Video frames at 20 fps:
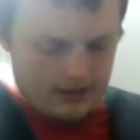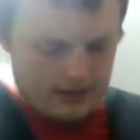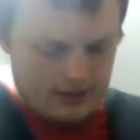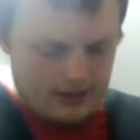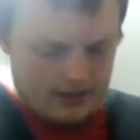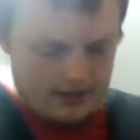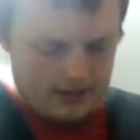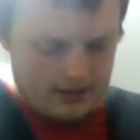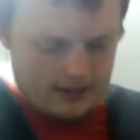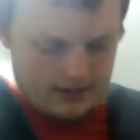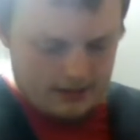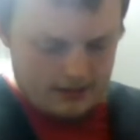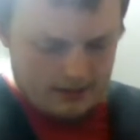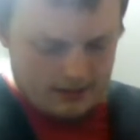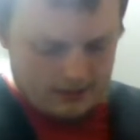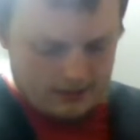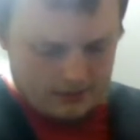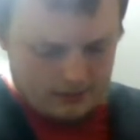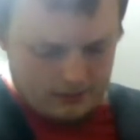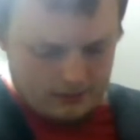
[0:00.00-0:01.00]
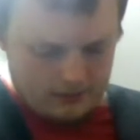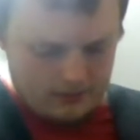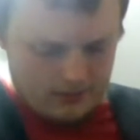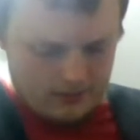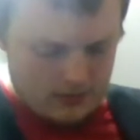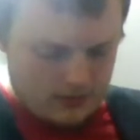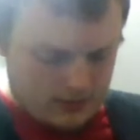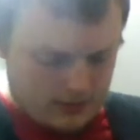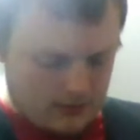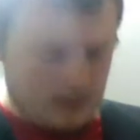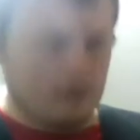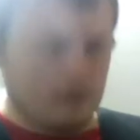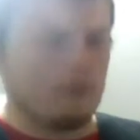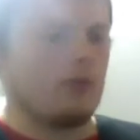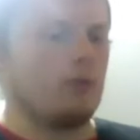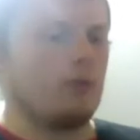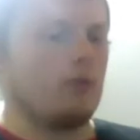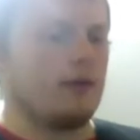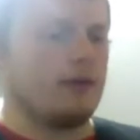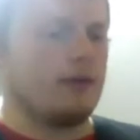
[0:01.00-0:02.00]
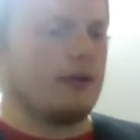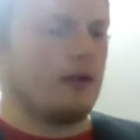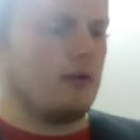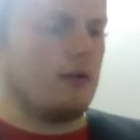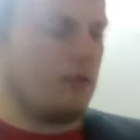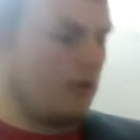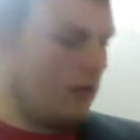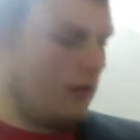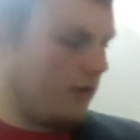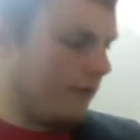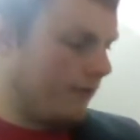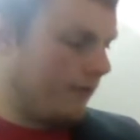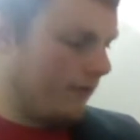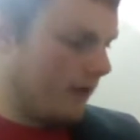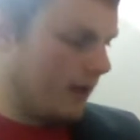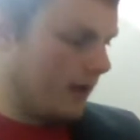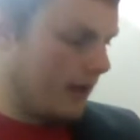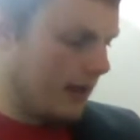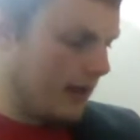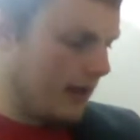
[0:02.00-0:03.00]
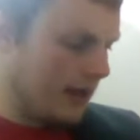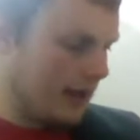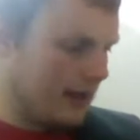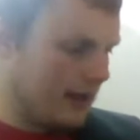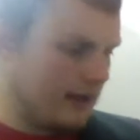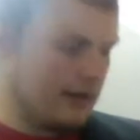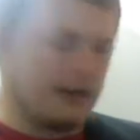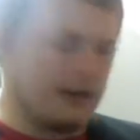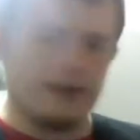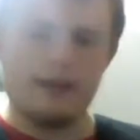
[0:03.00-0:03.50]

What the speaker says: And I'll just take my waistcoat off and